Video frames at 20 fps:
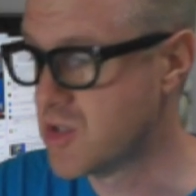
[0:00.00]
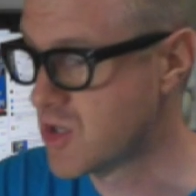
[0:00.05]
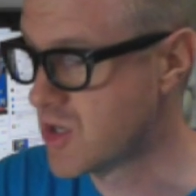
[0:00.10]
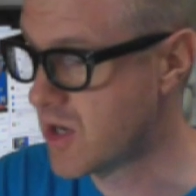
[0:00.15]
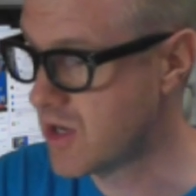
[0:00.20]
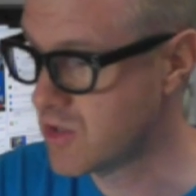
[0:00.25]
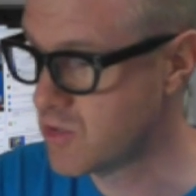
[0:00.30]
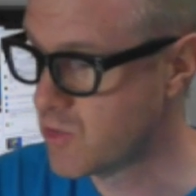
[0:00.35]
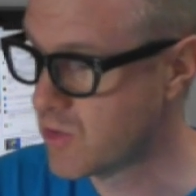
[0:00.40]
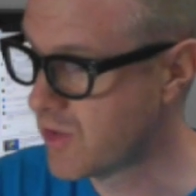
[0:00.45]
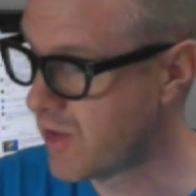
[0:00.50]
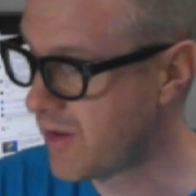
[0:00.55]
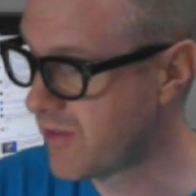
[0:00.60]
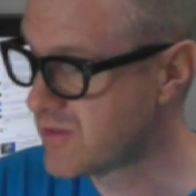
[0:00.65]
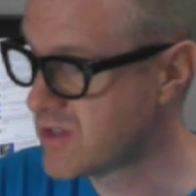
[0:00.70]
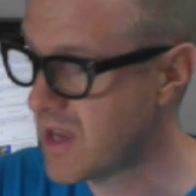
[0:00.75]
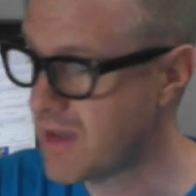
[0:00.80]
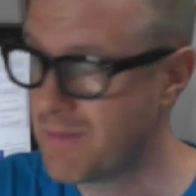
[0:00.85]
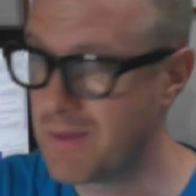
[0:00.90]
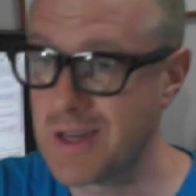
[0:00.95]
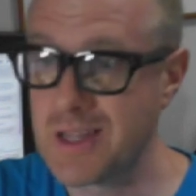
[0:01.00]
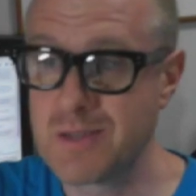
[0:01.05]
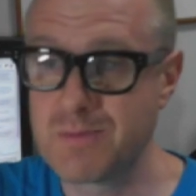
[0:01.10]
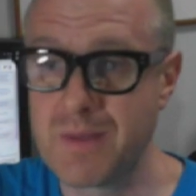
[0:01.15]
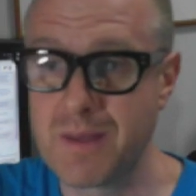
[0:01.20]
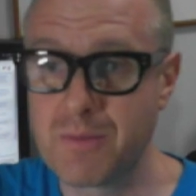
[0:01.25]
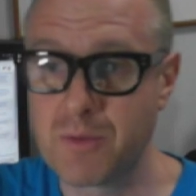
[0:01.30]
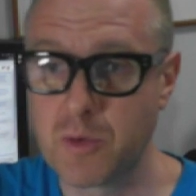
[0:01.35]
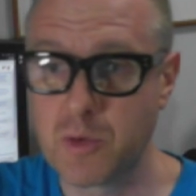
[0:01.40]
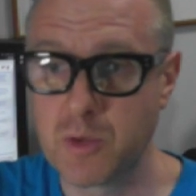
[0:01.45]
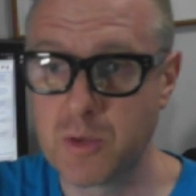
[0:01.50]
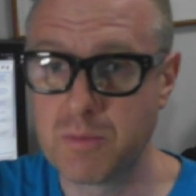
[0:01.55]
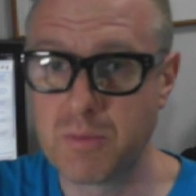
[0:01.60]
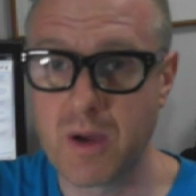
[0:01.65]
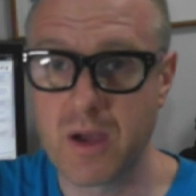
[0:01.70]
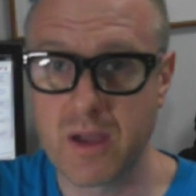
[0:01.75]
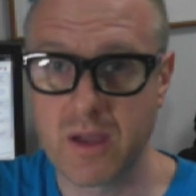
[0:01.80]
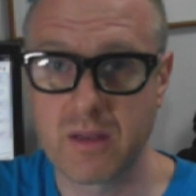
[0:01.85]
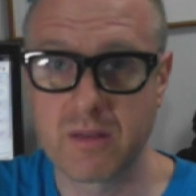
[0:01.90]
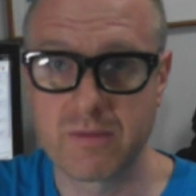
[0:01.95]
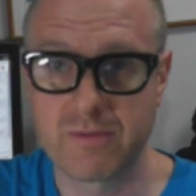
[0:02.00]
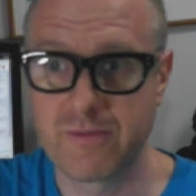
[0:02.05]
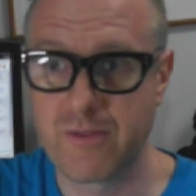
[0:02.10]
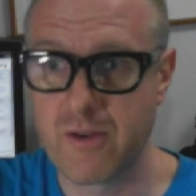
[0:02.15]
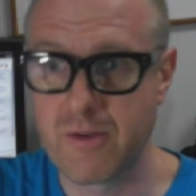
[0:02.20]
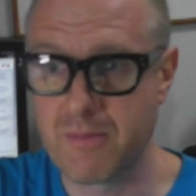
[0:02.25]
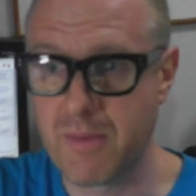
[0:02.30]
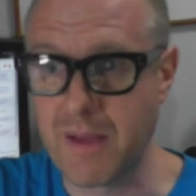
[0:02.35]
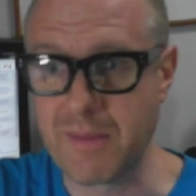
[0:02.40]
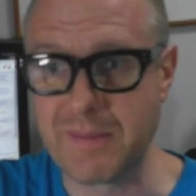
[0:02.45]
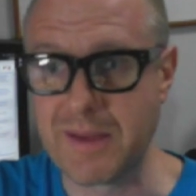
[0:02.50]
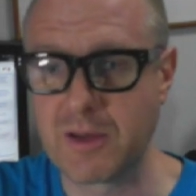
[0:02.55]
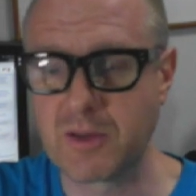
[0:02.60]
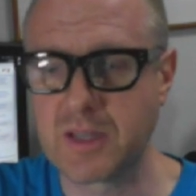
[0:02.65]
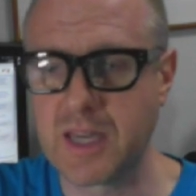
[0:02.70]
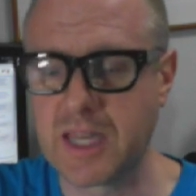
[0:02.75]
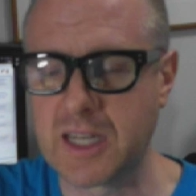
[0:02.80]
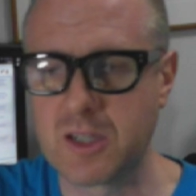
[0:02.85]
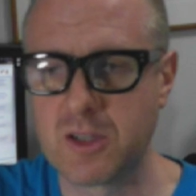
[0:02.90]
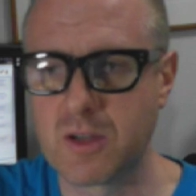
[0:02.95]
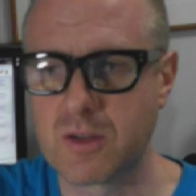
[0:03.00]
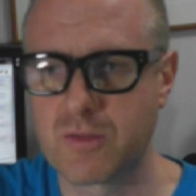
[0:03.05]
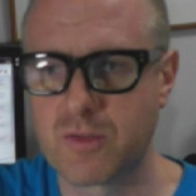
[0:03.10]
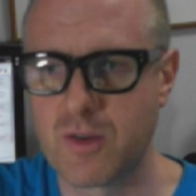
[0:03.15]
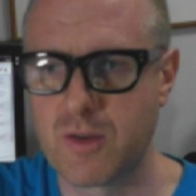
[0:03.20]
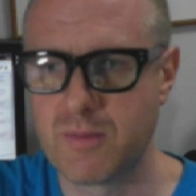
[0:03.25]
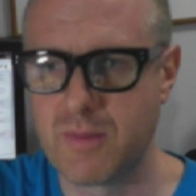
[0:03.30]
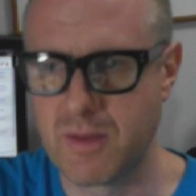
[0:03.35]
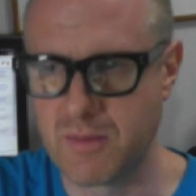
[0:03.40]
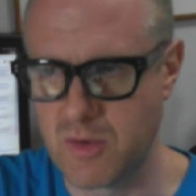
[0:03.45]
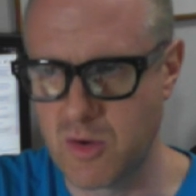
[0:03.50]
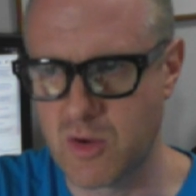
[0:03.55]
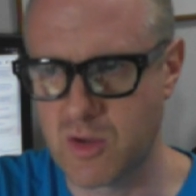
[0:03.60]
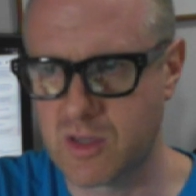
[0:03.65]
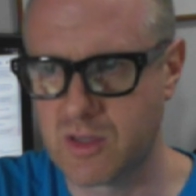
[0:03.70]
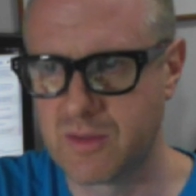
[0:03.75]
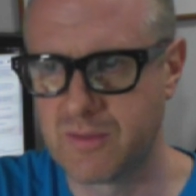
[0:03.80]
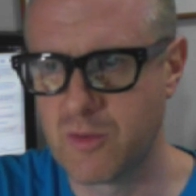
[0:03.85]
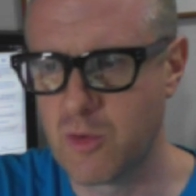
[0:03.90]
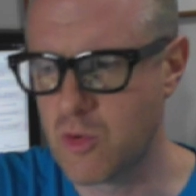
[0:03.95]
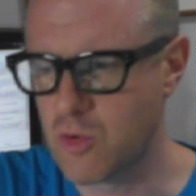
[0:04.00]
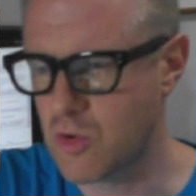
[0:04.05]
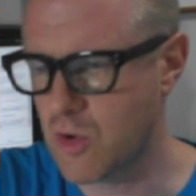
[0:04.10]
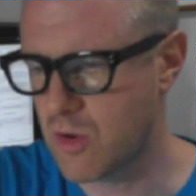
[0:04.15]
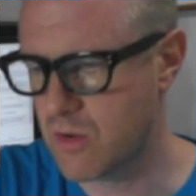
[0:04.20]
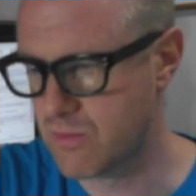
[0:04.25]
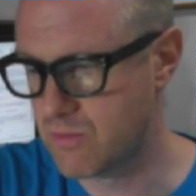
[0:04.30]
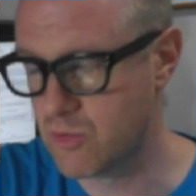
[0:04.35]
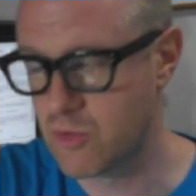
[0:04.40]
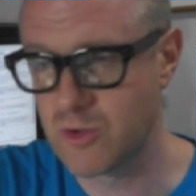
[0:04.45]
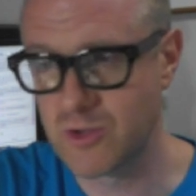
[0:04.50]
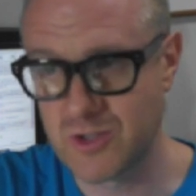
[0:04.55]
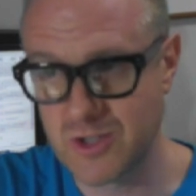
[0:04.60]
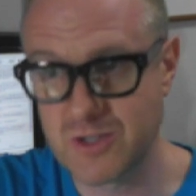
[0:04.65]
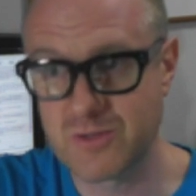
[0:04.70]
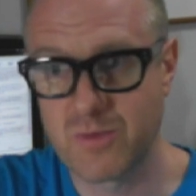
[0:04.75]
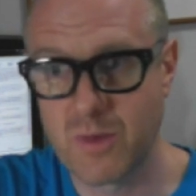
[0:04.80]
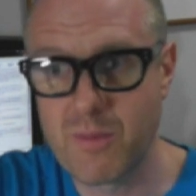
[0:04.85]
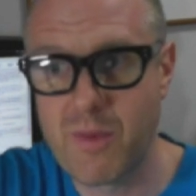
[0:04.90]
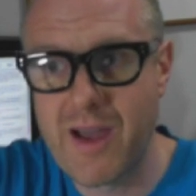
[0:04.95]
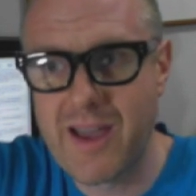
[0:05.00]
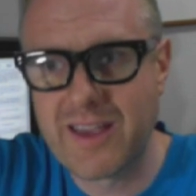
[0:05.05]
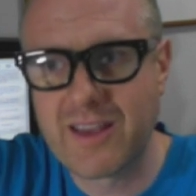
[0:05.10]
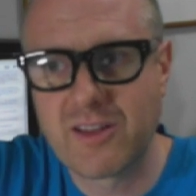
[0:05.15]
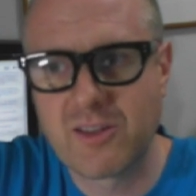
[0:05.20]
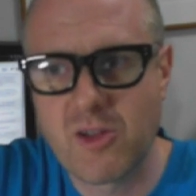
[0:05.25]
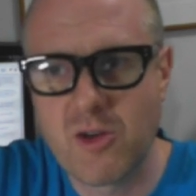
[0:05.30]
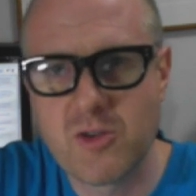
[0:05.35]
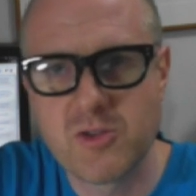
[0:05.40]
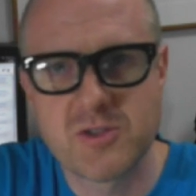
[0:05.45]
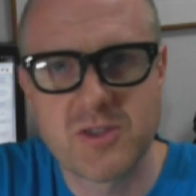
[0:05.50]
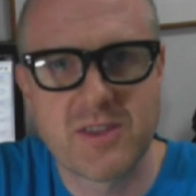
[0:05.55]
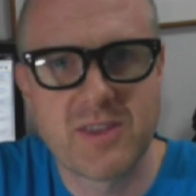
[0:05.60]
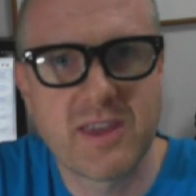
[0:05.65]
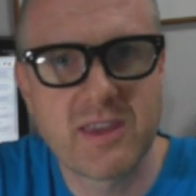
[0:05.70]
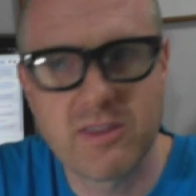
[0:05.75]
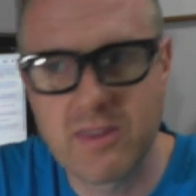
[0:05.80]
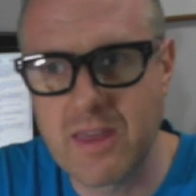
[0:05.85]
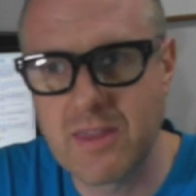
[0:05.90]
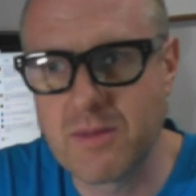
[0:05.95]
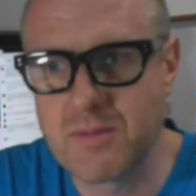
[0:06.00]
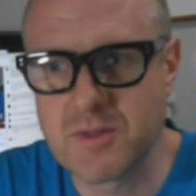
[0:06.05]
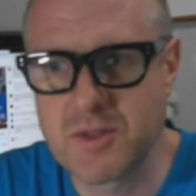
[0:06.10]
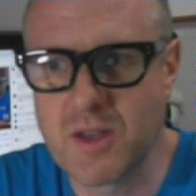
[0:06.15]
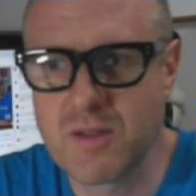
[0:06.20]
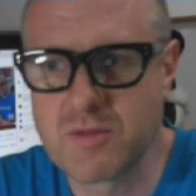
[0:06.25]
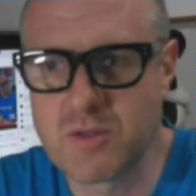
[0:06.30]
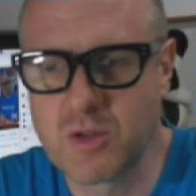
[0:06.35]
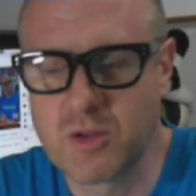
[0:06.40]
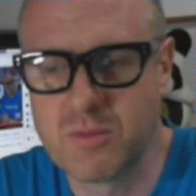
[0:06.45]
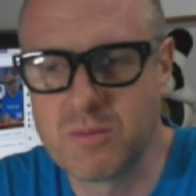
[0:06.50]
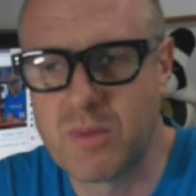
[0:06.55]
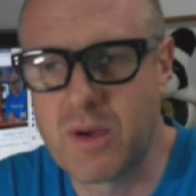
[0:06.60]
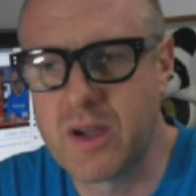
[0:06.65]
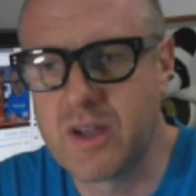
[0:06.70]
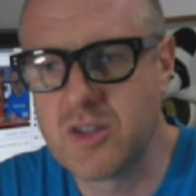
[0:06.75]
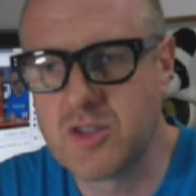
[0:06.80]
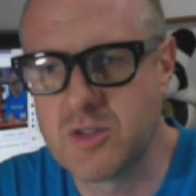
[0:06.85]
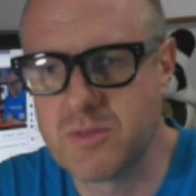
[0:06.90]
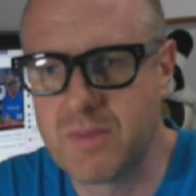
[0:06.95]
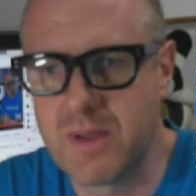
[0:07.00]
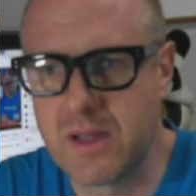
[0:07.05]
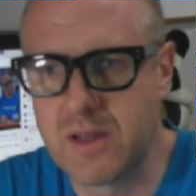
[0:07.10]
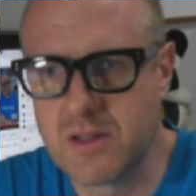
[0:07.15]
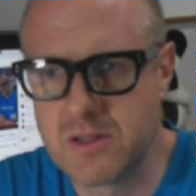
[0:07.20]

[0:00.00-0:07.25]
and I knew a lot of Japanese people who'd buy from my mail catalog from America or go abroad just for buying clothes that they themselves couldn't buy in Japan.